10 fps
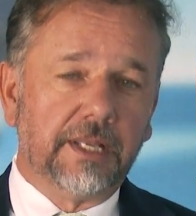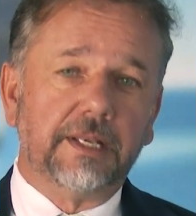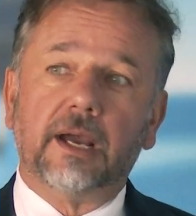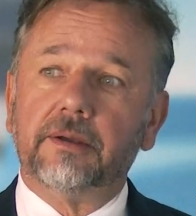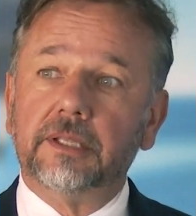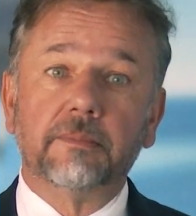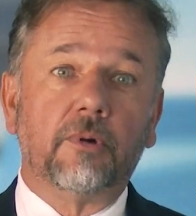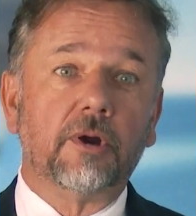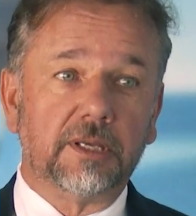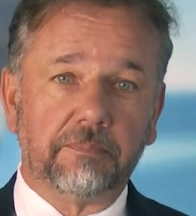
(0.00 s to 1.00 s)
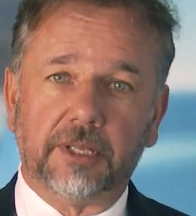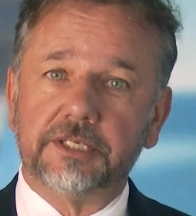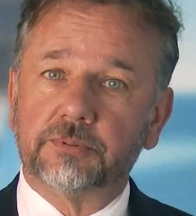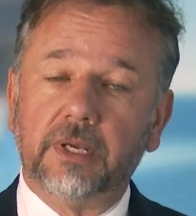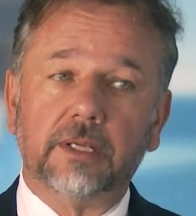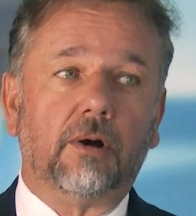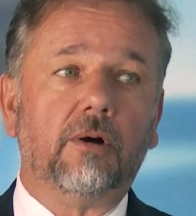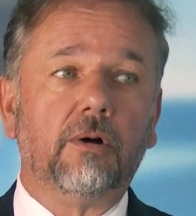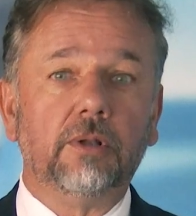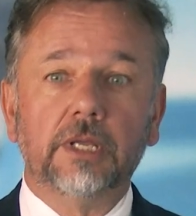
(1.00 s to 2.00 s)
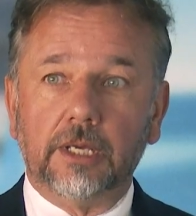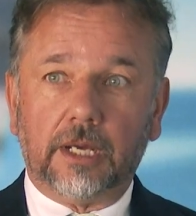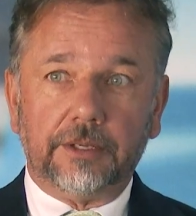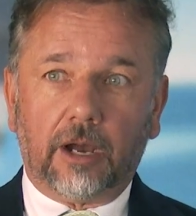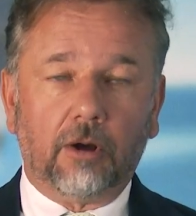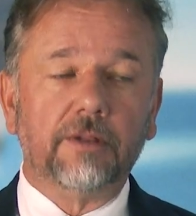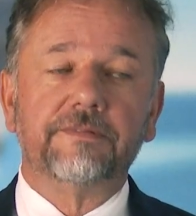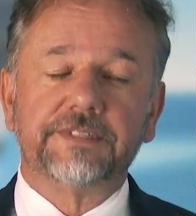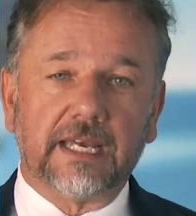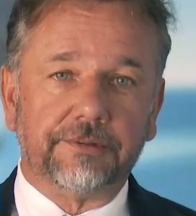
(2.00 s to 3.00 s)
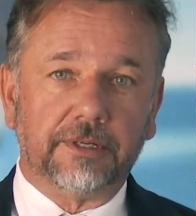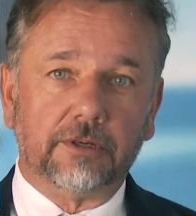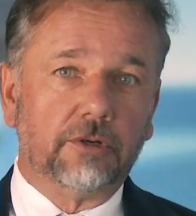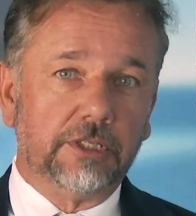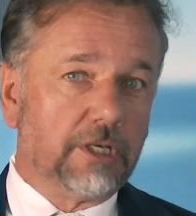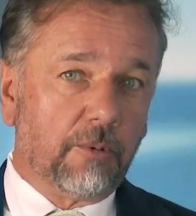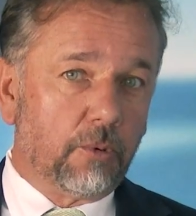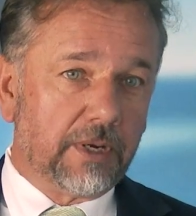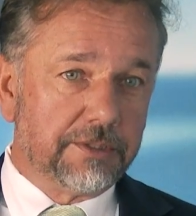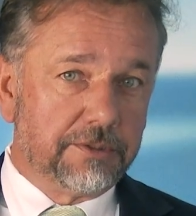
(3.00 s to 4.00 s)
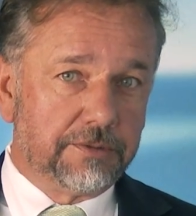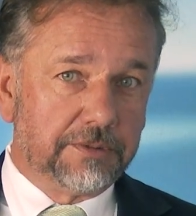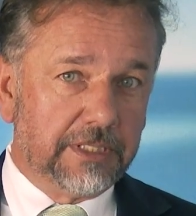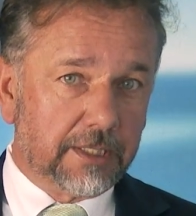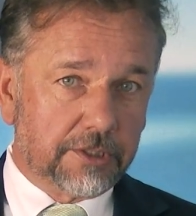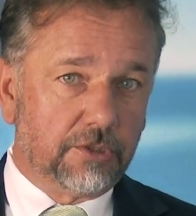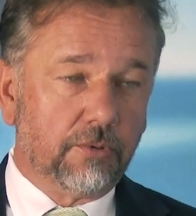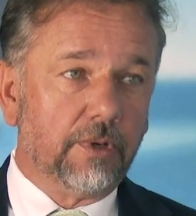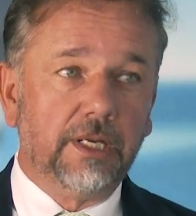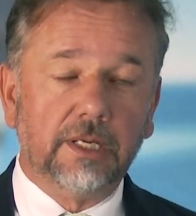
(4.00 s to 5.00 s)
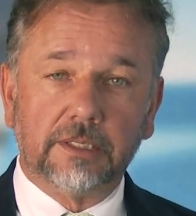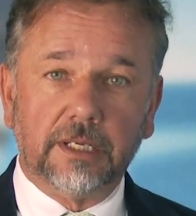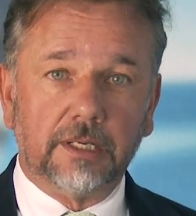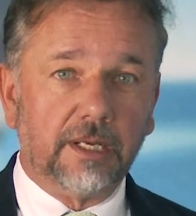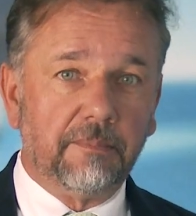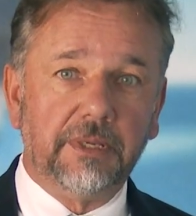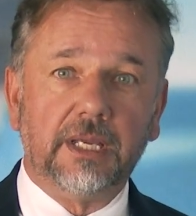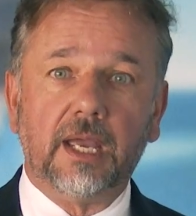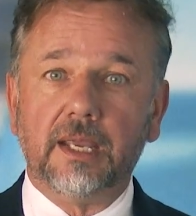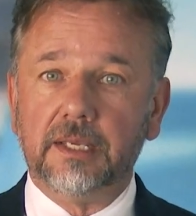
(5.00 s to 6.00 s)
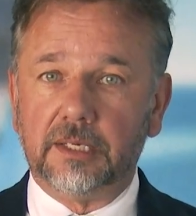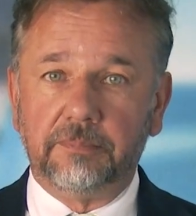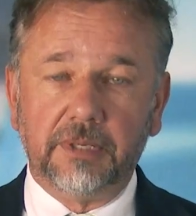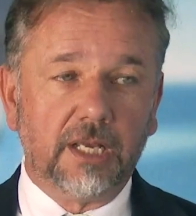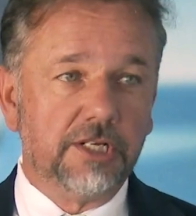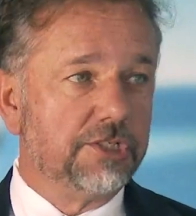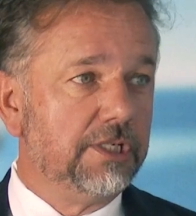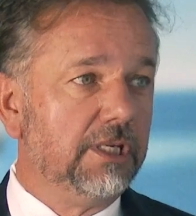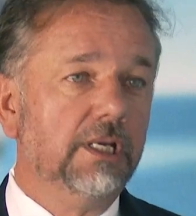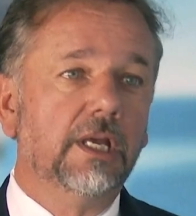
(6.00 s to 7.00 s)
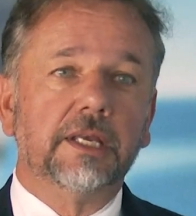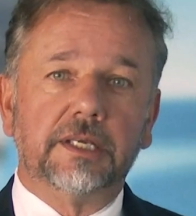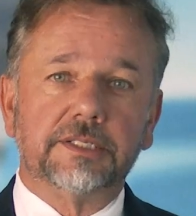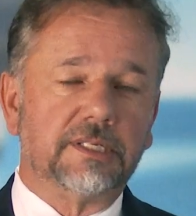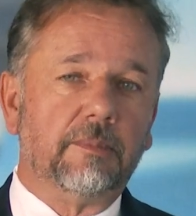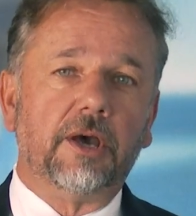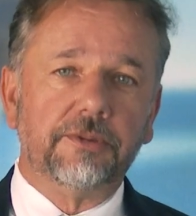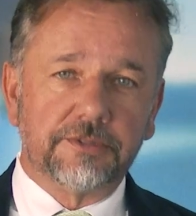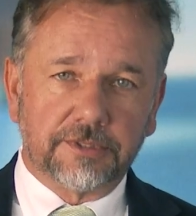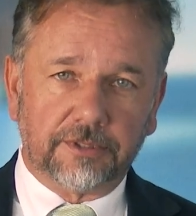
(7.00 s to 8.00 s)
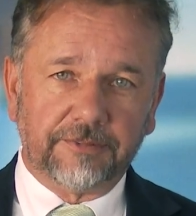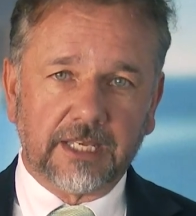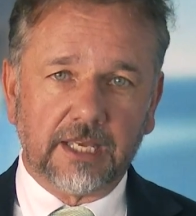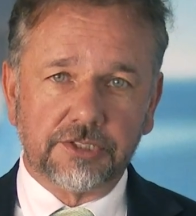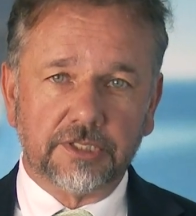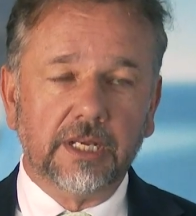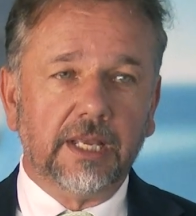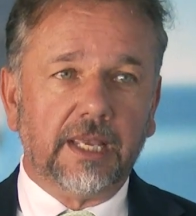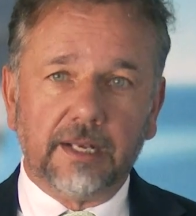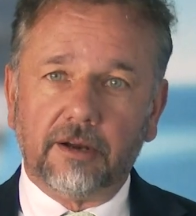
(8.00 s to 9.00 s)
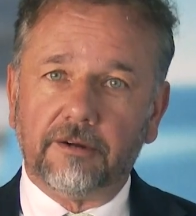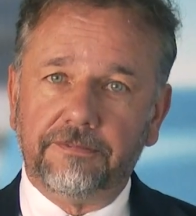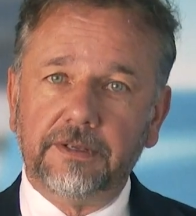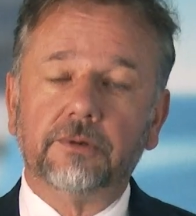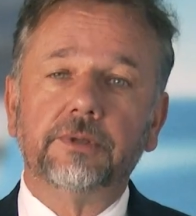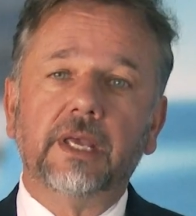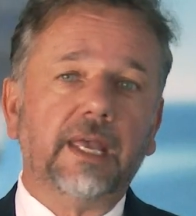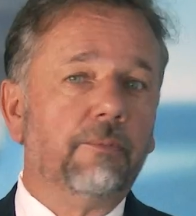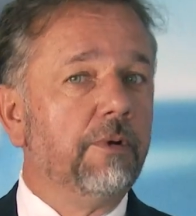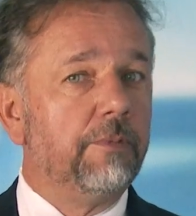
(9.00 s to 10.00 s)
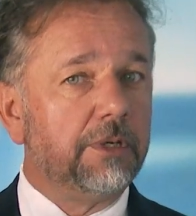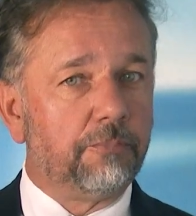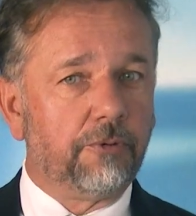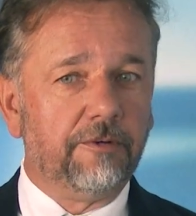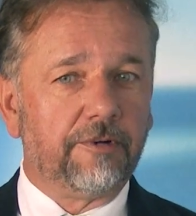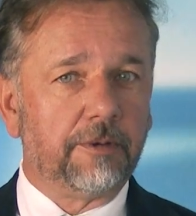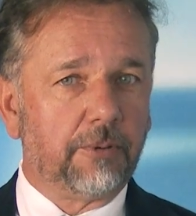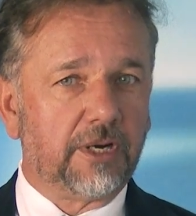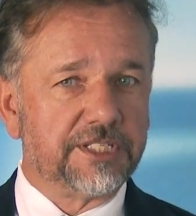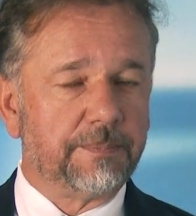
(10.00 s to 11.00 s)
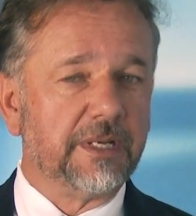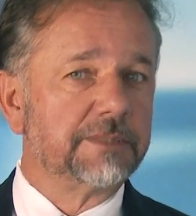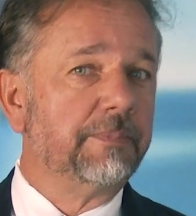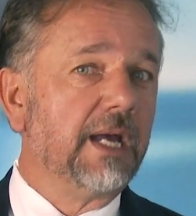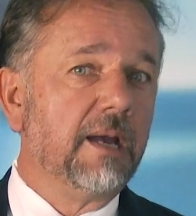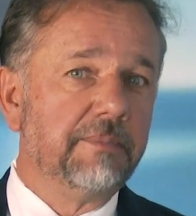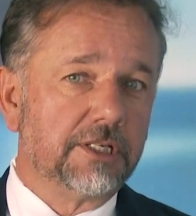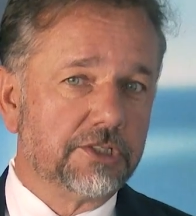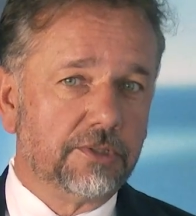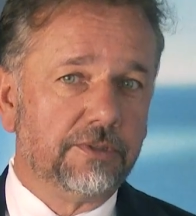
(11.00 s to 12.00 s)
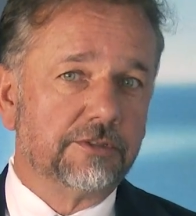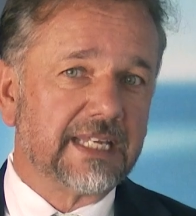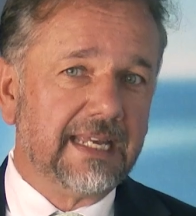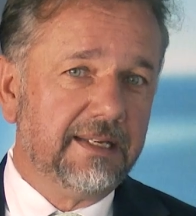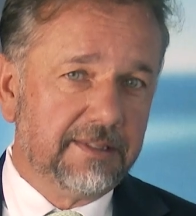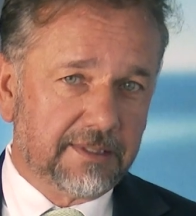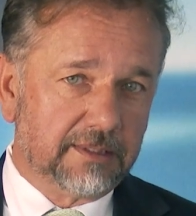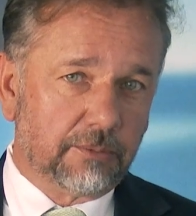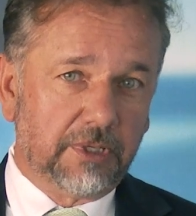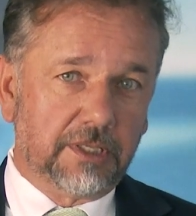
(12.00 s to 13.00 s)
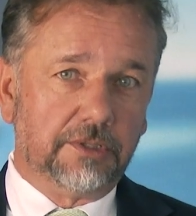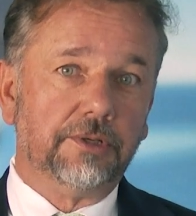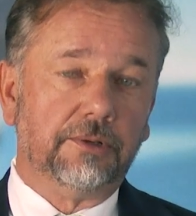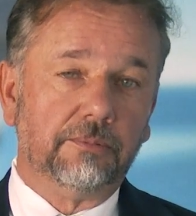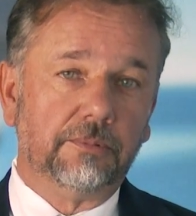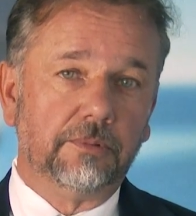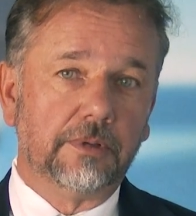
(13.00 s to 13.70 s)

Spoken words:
Now, in the marketplace, we could all of us out there could go and get a degree, get an MBA, get a PhD, get some other certification in our field, and we would improve our prospects. But I'm not sure there's anything that we could do